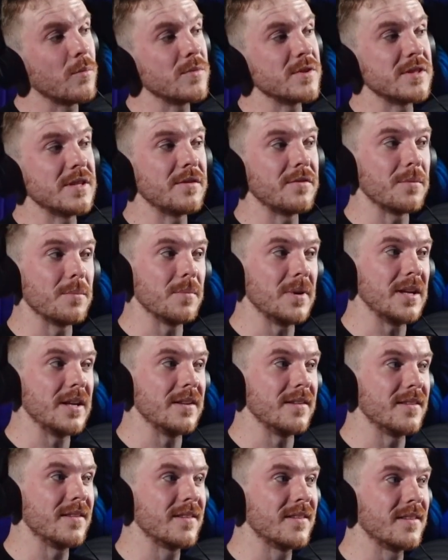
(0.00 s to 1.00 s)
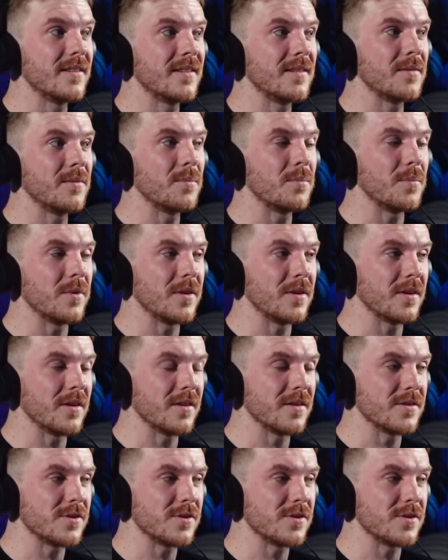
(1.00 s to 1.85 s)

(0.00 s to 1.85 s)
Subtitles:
was never made, but the